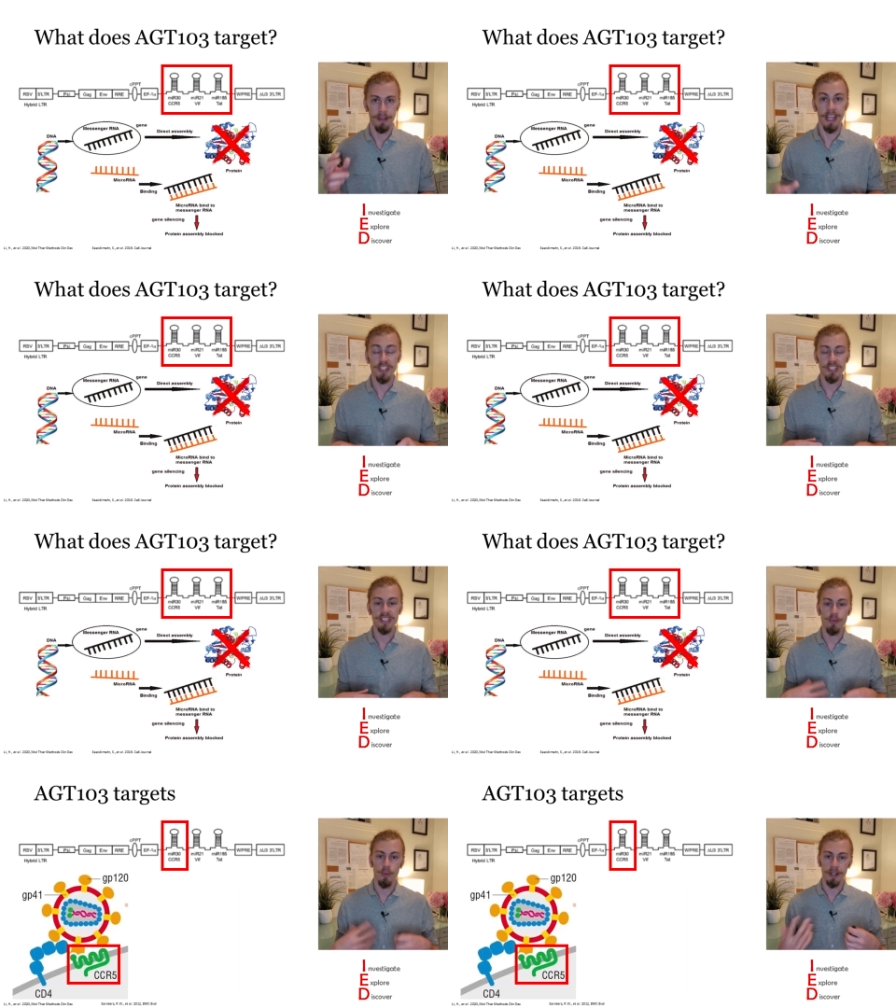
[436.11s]

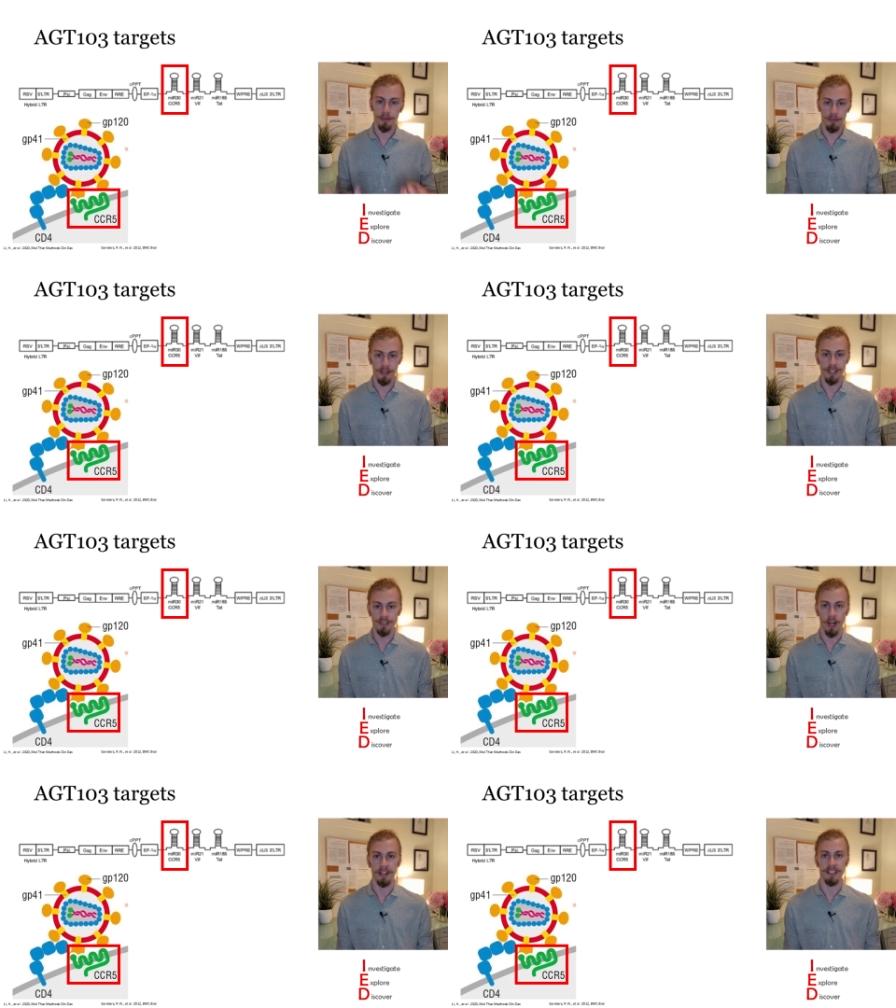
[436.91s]
AGT103
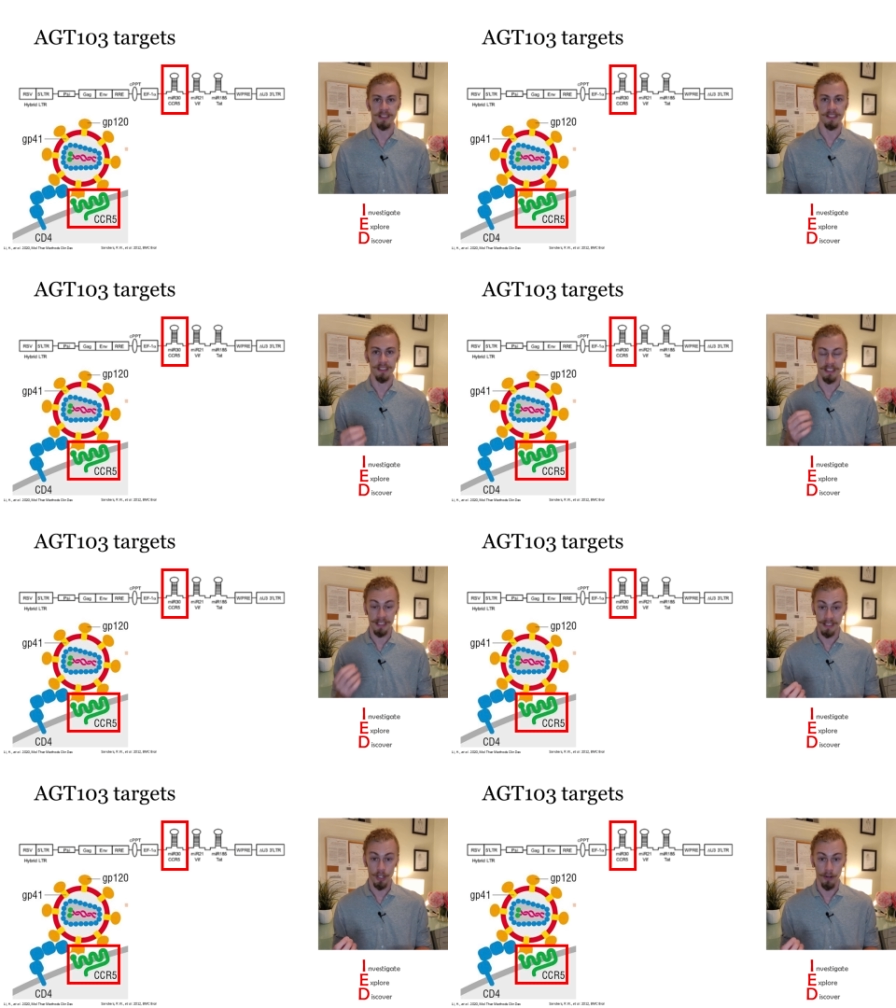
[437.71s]
targets
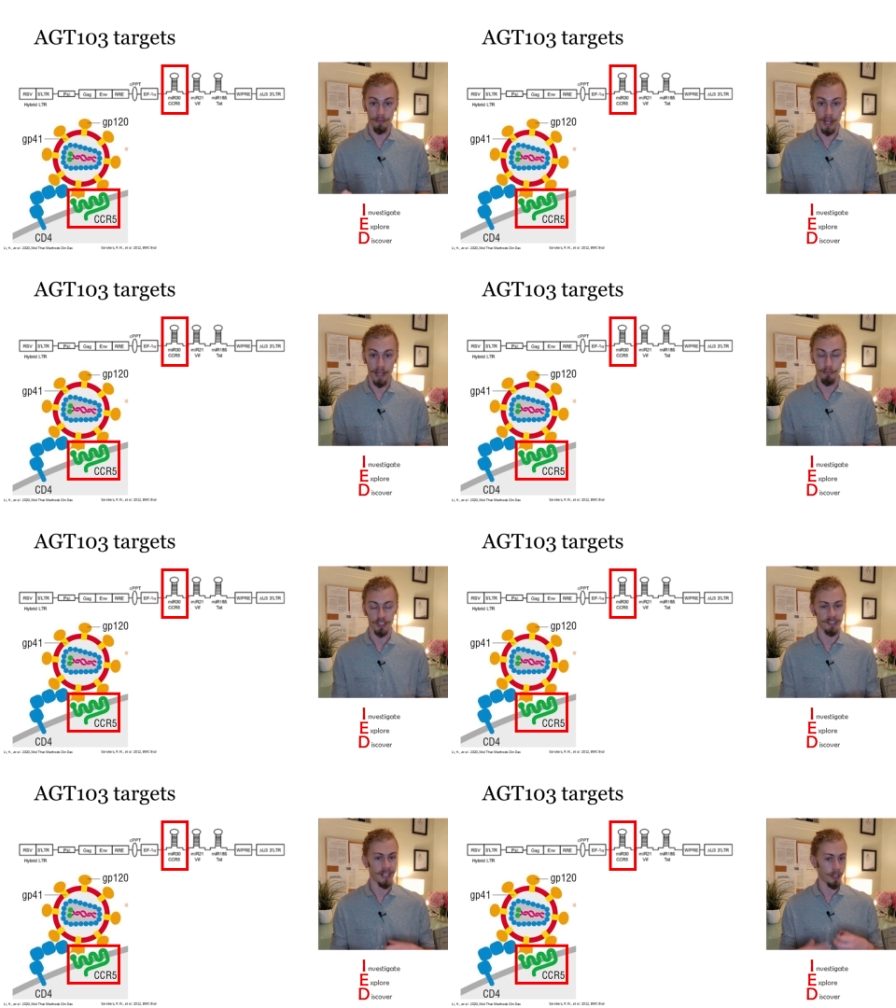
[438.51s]
CCR5,
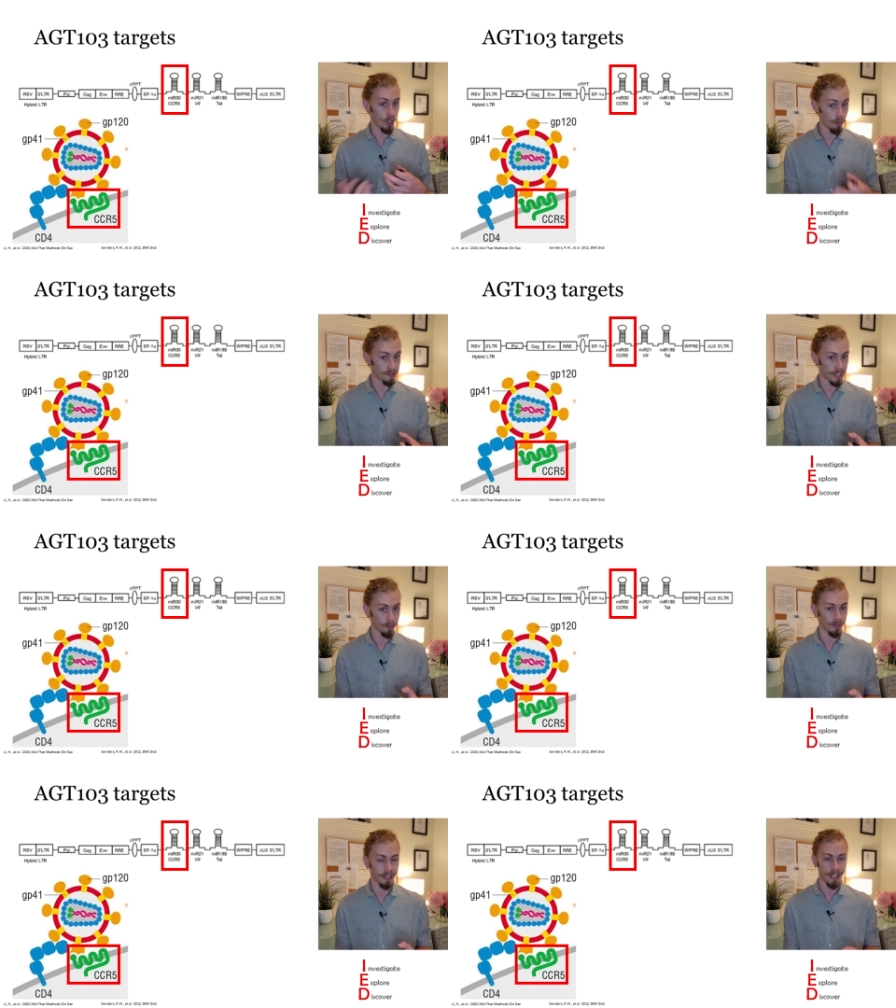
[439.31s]
which is that
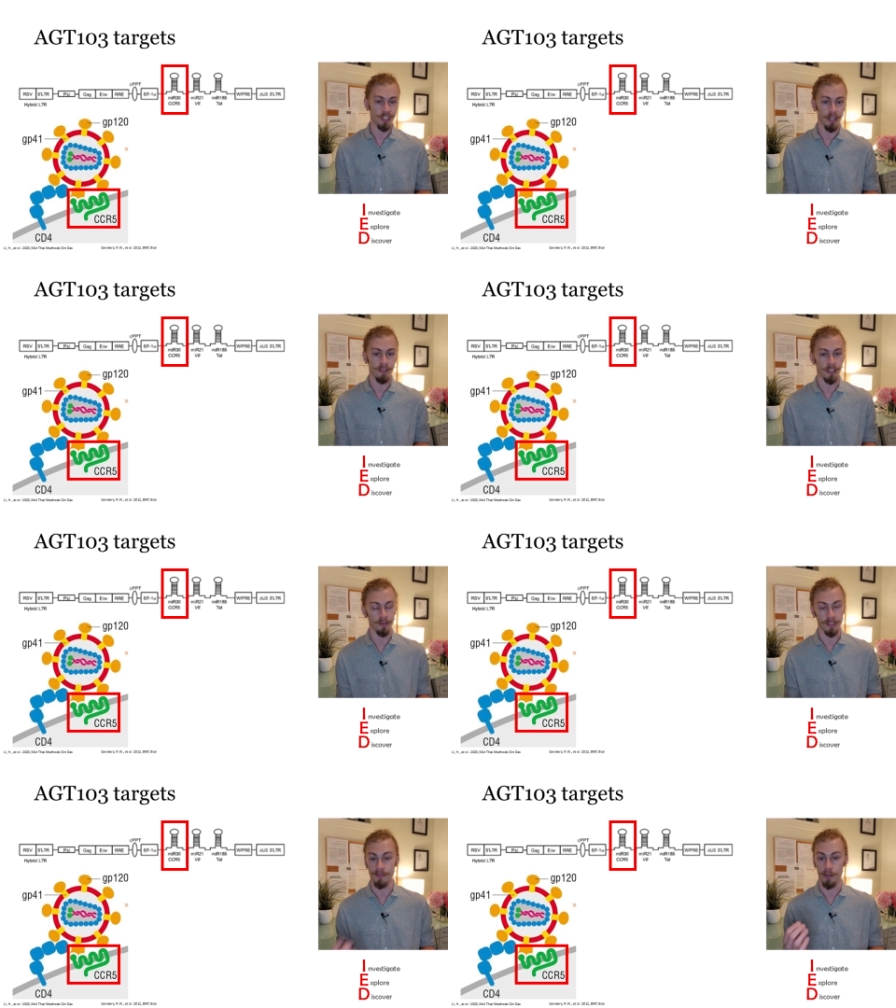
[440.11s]
co-receptor that HIV
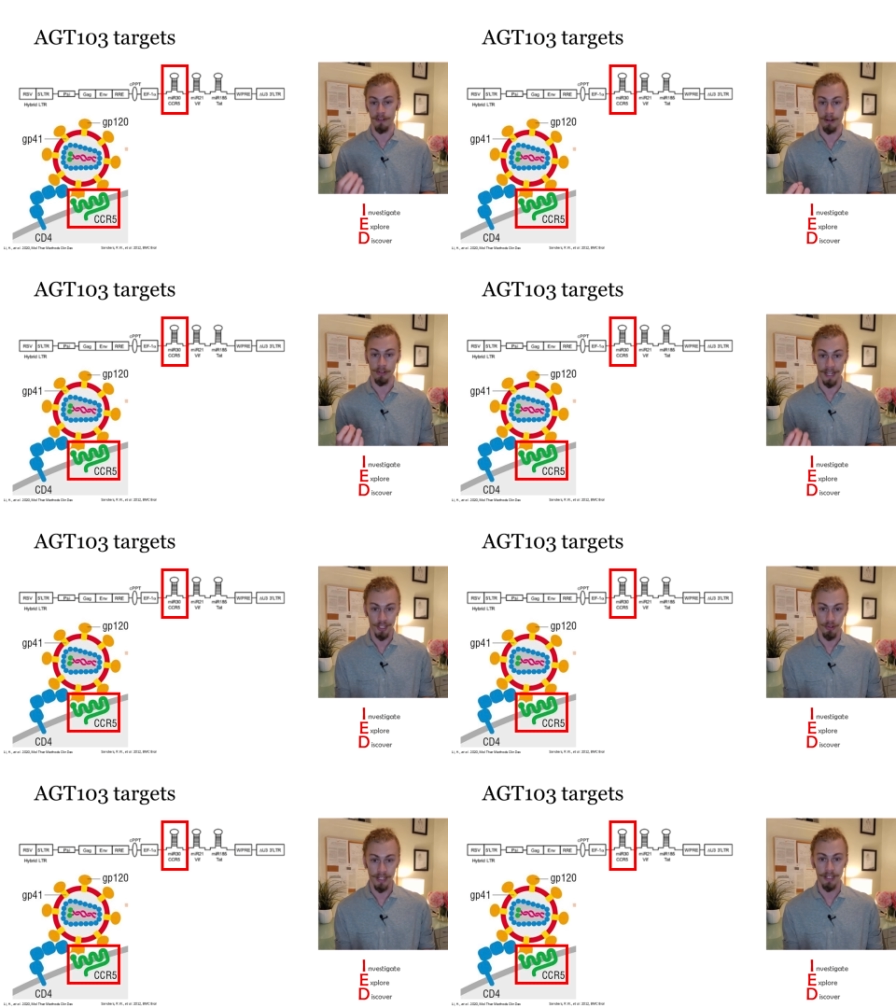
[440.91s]
uses for viral
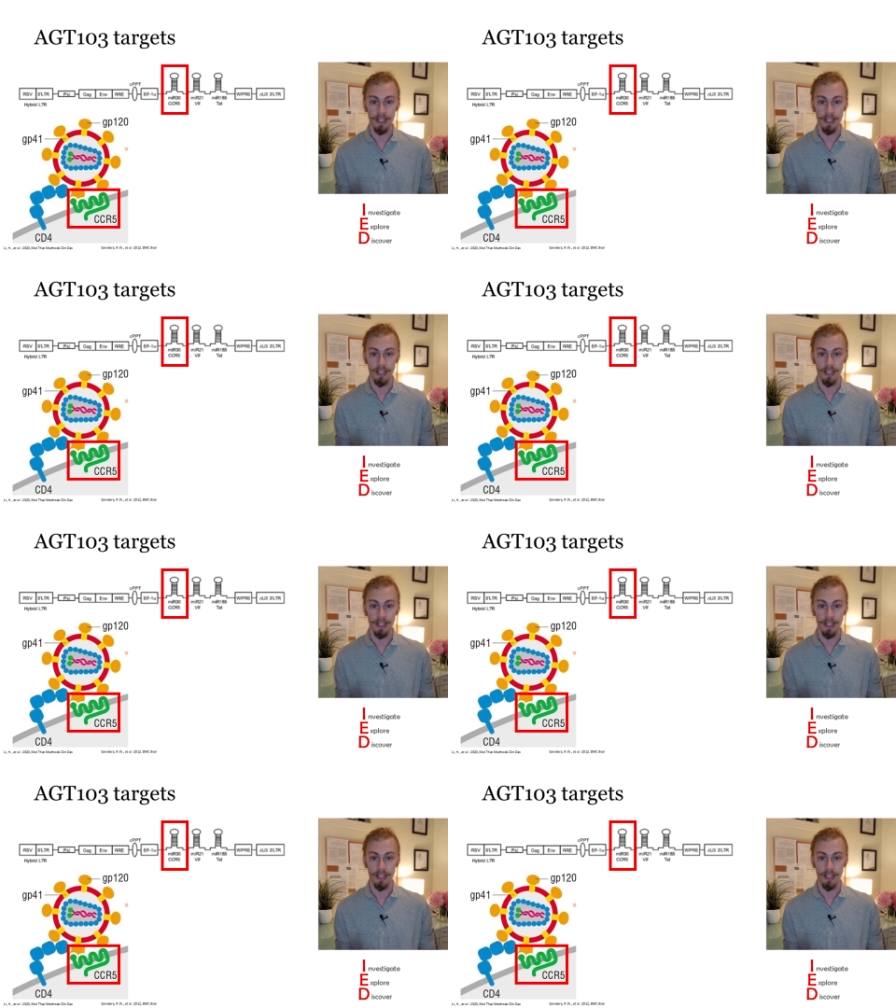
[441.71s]
entry.